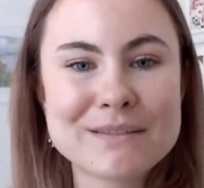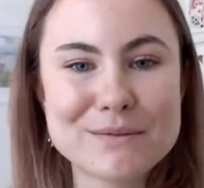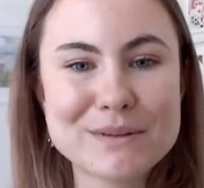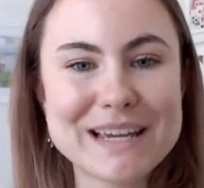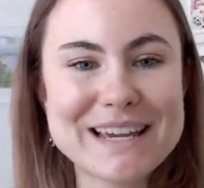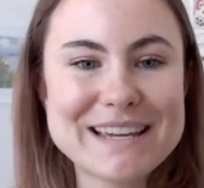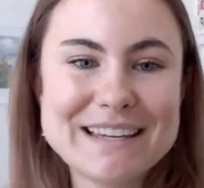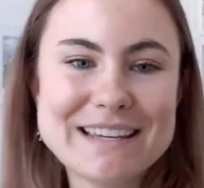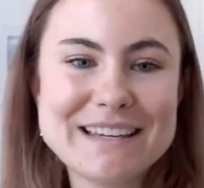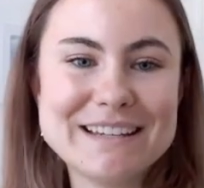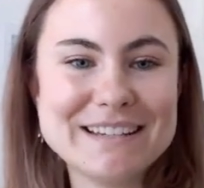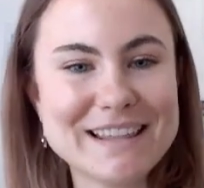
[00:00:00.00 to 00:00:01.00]
We'll get
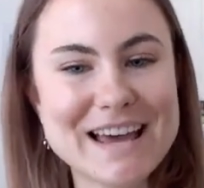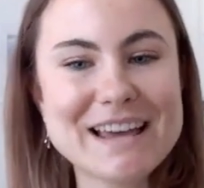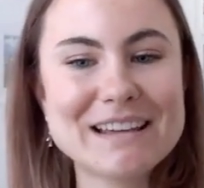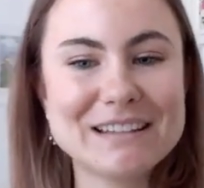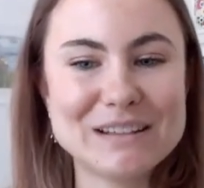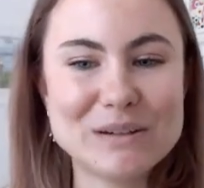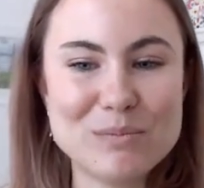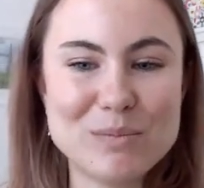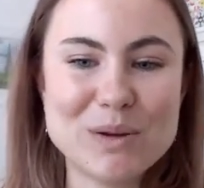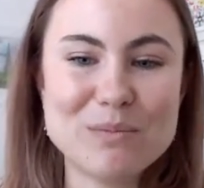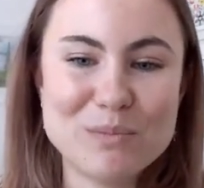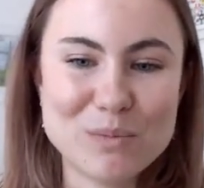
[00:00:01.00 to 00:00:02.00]
into that a little
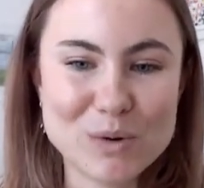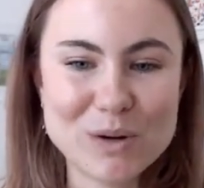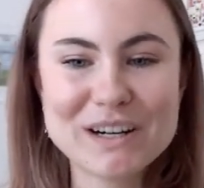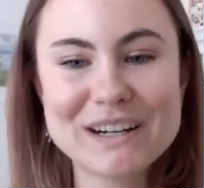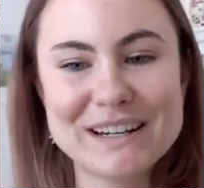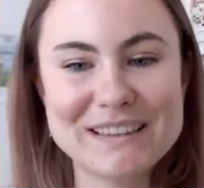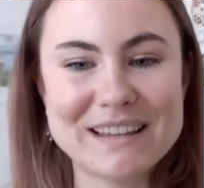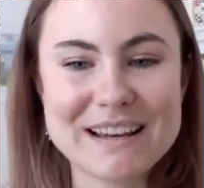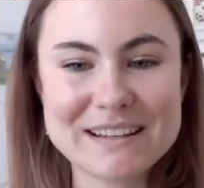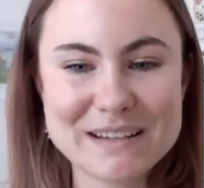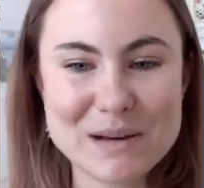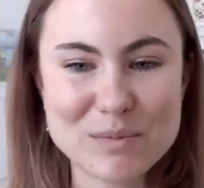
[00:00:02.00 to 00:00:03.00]
bit more in the
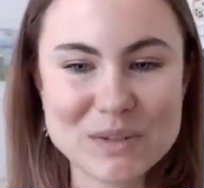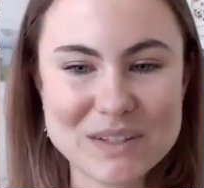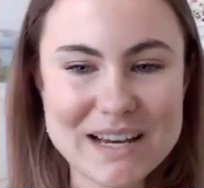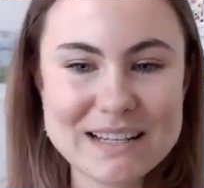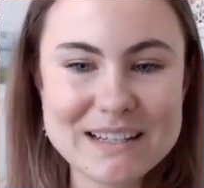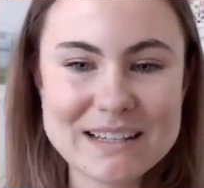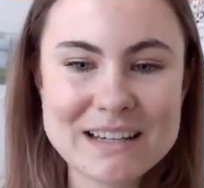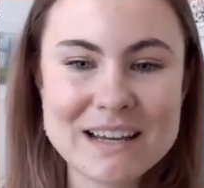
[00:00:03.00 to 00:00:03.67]
next couple slides.